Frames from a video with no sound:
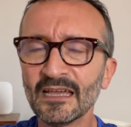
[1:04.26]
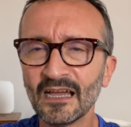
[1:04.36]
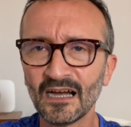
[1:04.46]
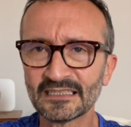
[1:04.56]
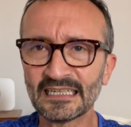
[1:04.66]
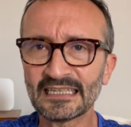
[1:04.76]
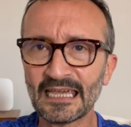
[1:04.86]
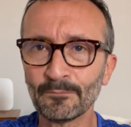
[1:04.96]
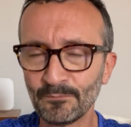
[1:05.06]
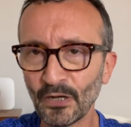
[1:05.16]
I did
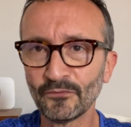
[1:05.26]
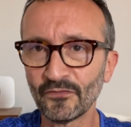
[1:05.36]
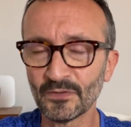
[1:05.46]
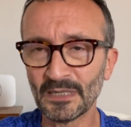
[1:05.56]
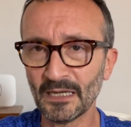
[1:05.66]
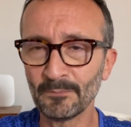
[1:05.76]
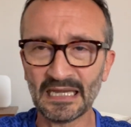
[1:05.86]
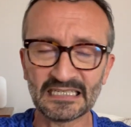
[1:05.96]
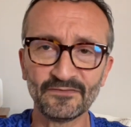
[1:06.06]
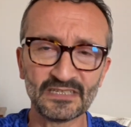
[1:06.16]
get both of them at a
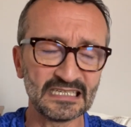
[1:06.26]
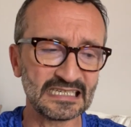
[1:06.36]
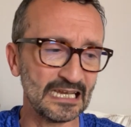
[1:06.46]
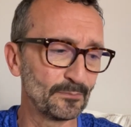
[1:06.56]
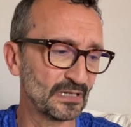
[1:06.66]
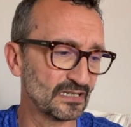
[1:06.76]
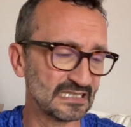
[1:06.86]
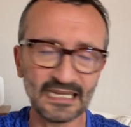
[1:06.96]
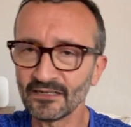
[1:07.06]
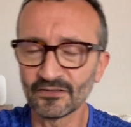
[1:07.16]
massive discount because
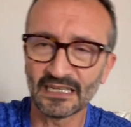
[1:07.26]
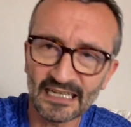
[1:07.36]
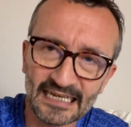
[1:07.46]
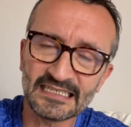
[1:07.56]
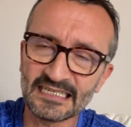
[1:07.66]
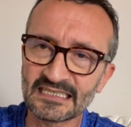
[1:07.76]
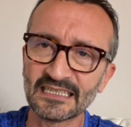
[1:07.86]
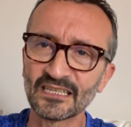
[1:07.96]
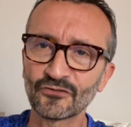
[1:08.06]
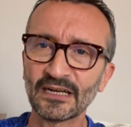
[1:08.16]
they're not the latest and
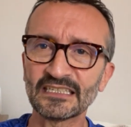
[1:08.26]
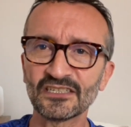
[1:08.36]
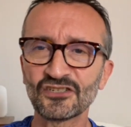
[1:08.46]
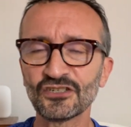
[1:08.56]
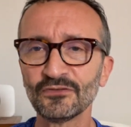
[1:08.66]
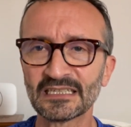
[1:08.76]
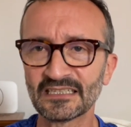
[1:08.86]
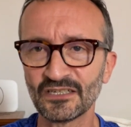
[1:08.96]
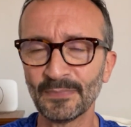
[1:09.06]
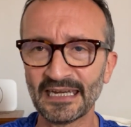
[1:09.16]
the greatest shoes,
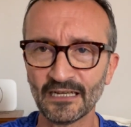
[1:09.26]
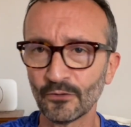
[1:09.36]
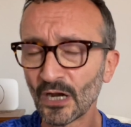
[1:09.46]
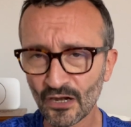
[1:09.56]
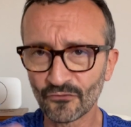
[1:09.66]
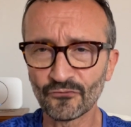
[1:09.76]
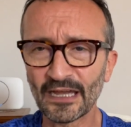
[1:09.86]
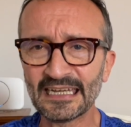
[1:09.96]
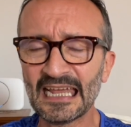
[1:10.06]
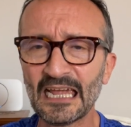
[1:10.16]
as you may know.
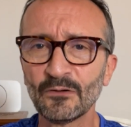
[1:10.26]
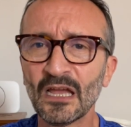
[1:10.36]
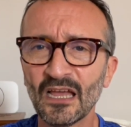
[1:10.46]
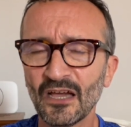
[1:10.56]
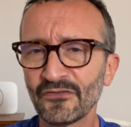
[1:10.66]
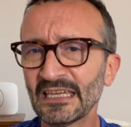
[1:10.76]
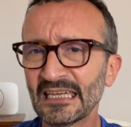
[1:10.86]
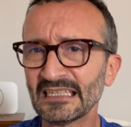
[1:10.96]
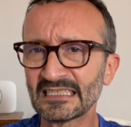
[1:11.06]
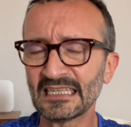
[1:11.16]
Right now I think
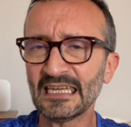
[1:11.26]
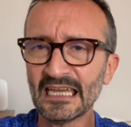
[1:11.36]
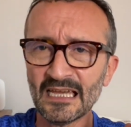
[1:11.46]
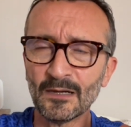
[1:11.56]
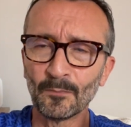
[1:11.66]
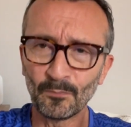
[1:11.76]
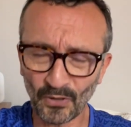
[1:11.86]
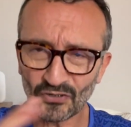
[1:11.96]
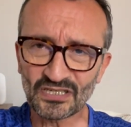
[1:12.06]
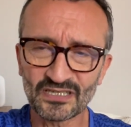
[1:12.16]
it's the
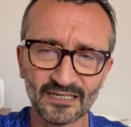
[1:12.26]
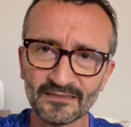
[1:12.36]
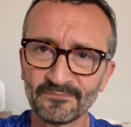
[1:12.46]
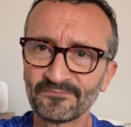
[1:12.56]
Boston,